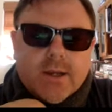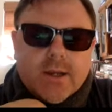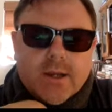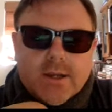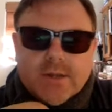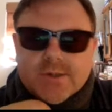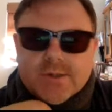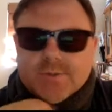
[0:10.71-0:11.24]

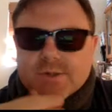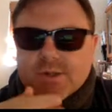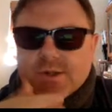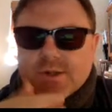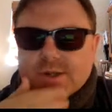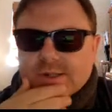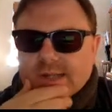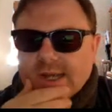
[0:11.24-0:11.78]
It's up to you
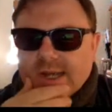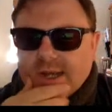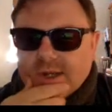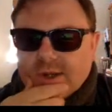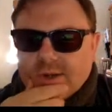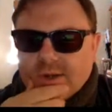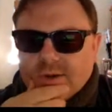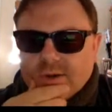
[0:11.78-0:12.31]
as to how
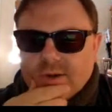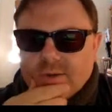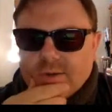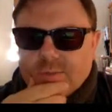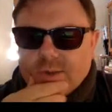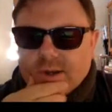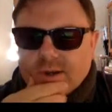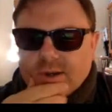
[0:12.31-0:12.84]
you
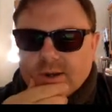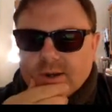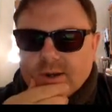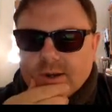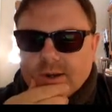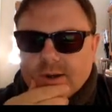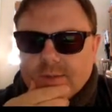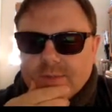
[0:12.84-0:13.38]
pick
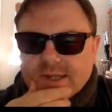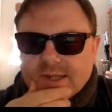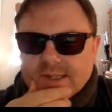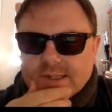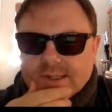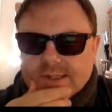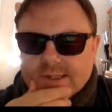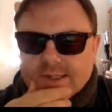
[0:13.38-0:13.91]
and mix it
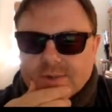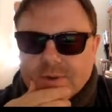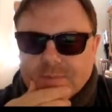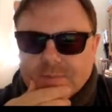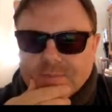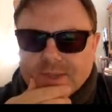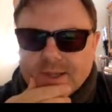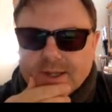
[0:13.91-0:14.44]
and so on.
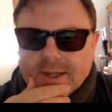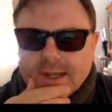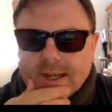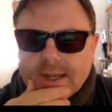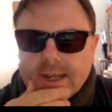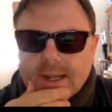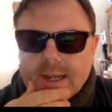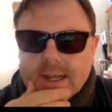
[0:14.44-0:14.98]
Okay,
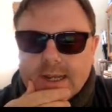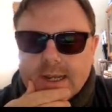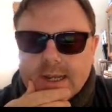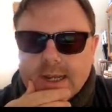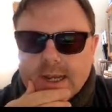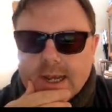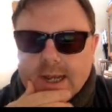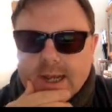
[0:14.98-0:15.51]

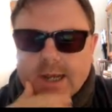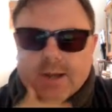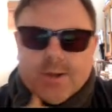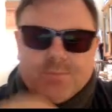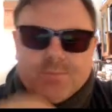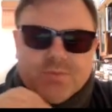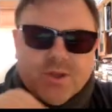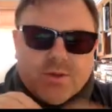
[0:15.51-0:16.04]
I
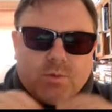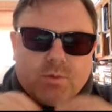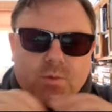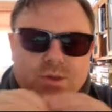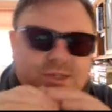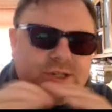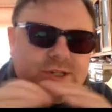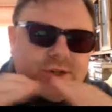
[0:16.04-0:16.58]
want
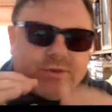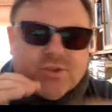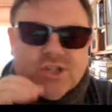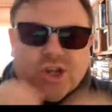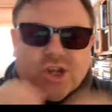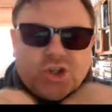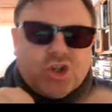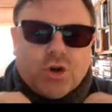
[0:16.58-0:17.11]
to sort of
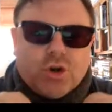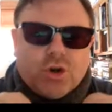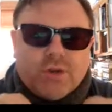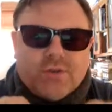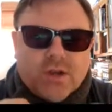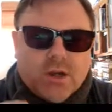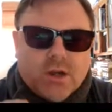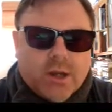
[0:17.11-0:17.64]
touch on, if
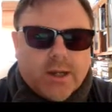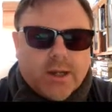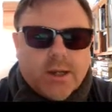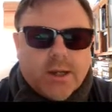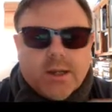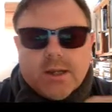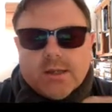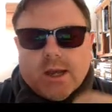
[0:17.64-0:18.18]
you like,
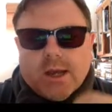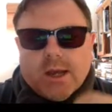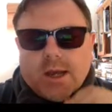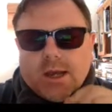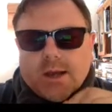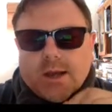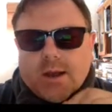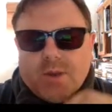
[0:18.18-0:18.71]

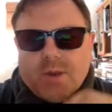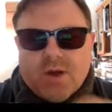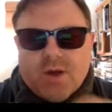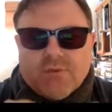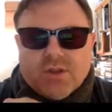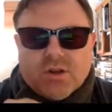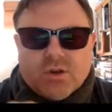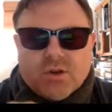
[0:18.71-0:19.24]
a part of
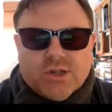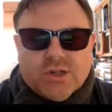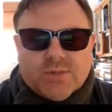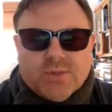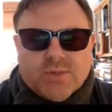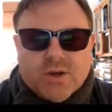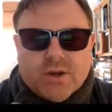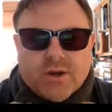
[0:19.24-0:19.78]
the logic
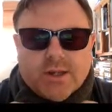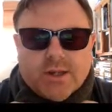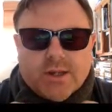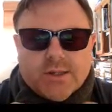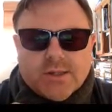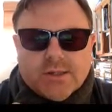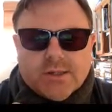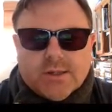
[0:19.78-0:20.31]

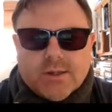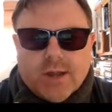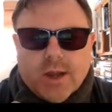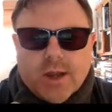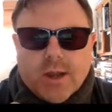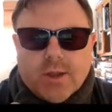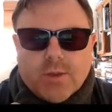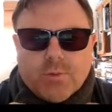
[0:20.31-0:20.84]
behind
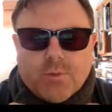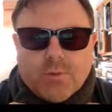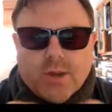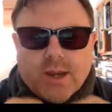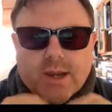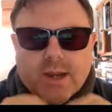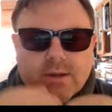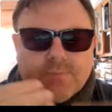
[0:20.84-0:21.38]
the
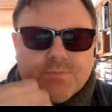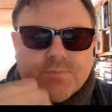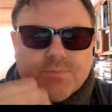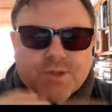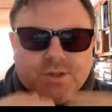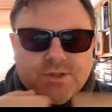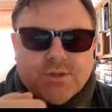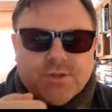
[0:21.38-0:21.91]
way I
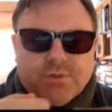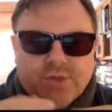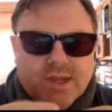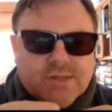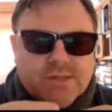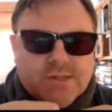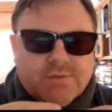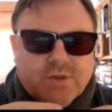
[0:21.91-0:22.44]
do
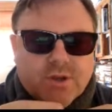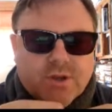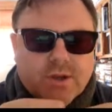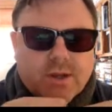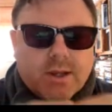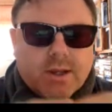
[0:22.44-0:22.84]
things, if you like.